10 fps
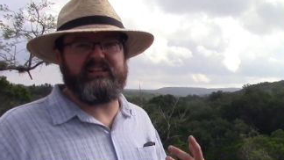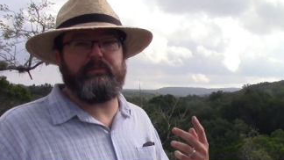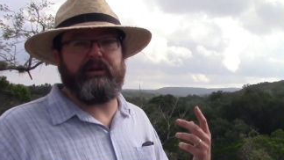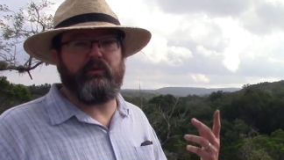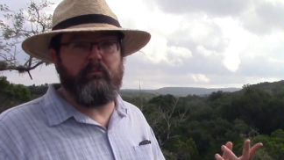you have
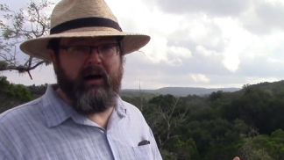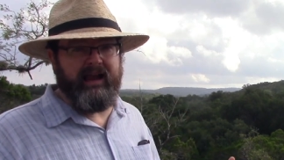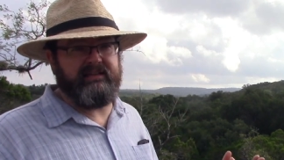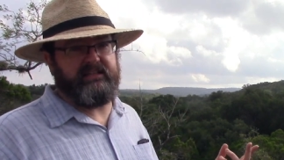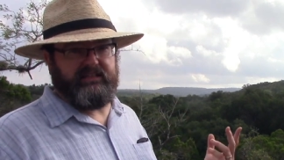to be
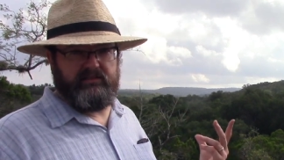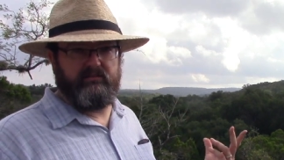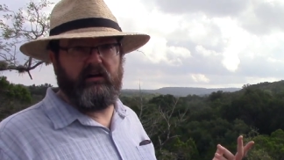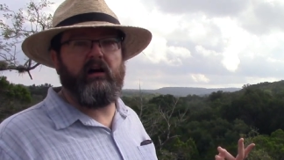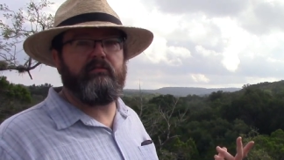reminded
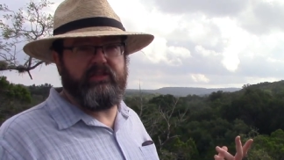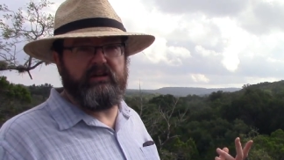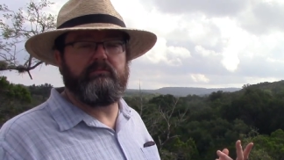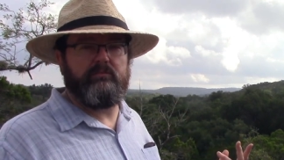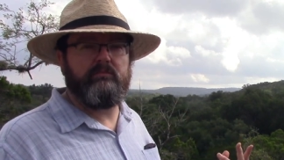of
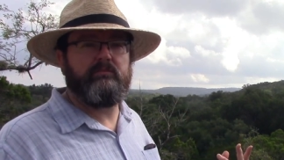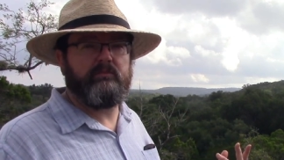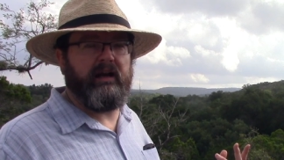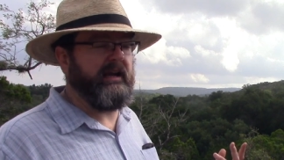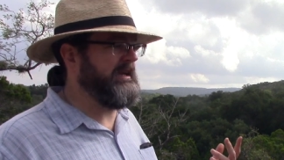them
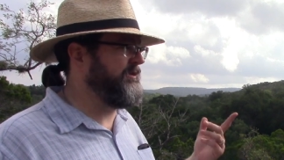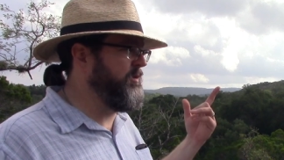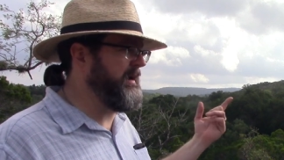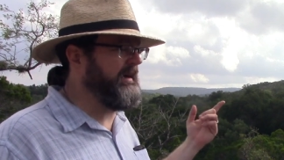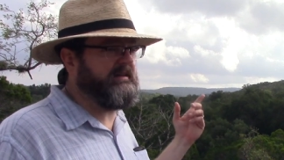right? And you're
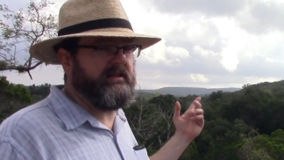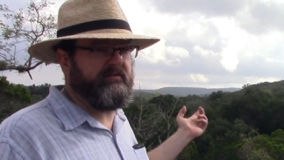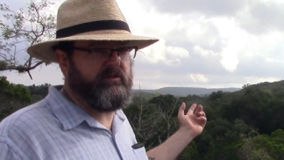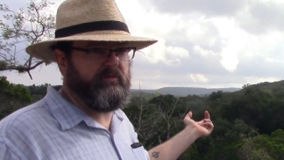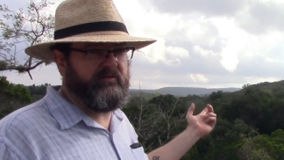reminded
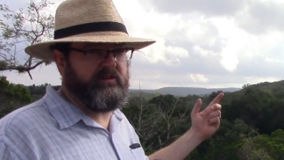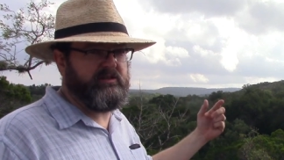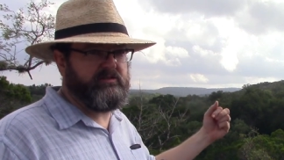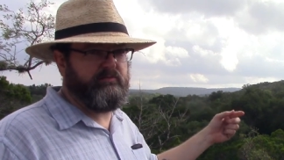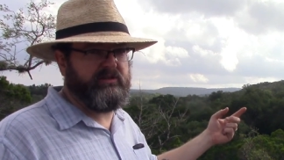of them of
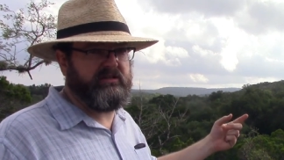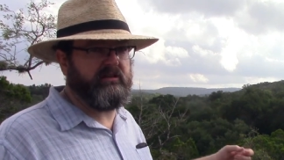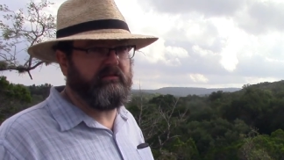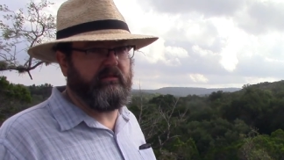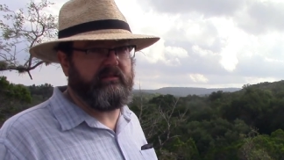these
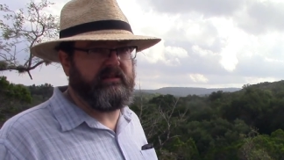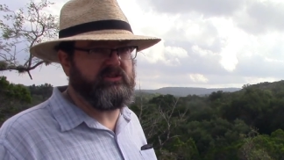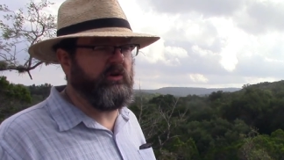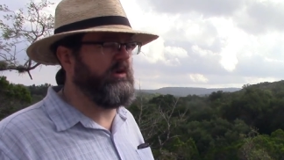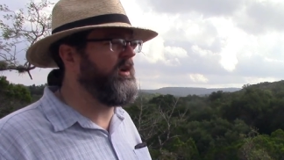particular things.
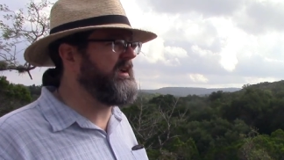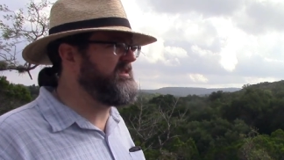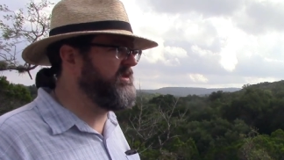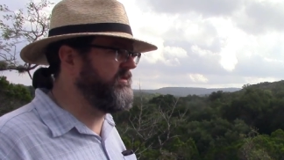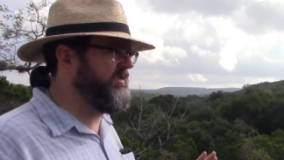So, okay,
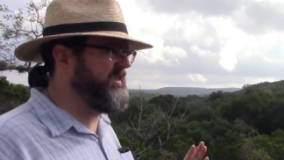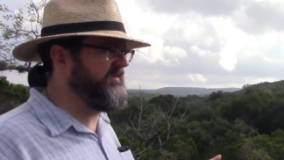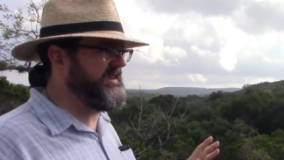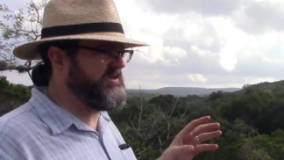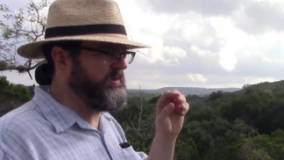so think
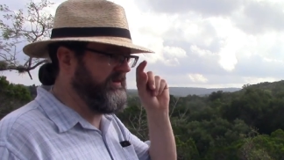of it this